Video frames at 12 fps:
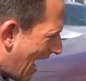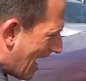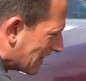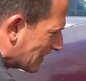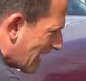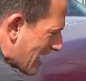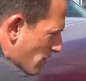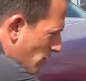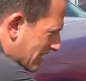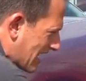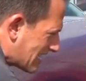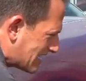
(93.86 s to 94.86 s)
I like
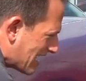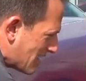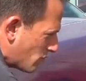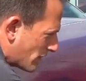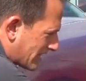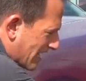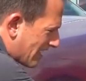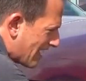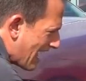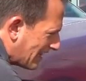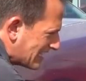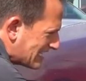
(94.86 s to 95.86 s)
what they did with the
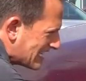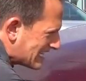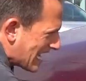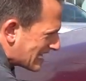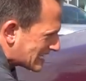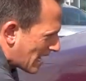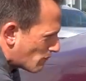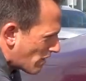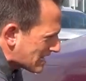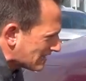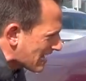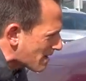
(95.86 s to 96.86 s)
LED daytime
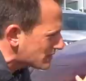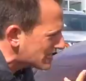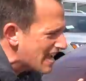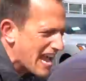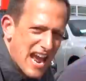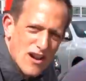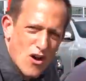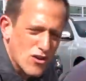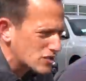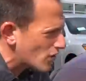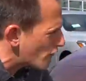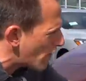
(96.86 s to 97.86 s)
running lamps and
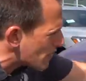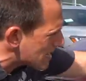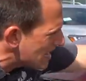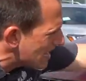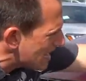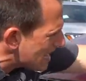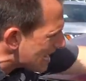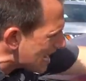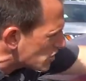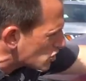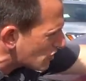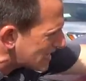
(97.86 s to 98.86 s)
also very
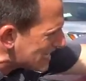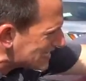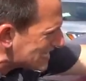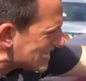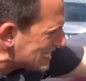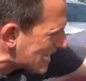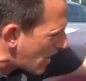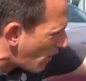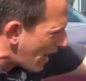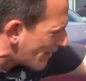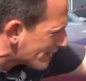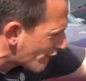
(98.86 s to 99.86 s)
intricate detail
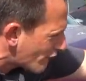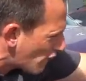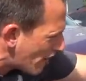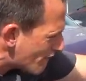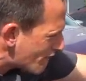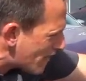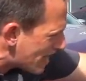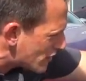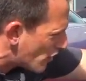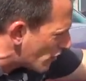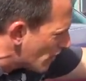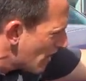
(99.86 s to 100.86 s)
how the front
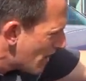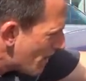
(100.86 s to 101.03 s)
fender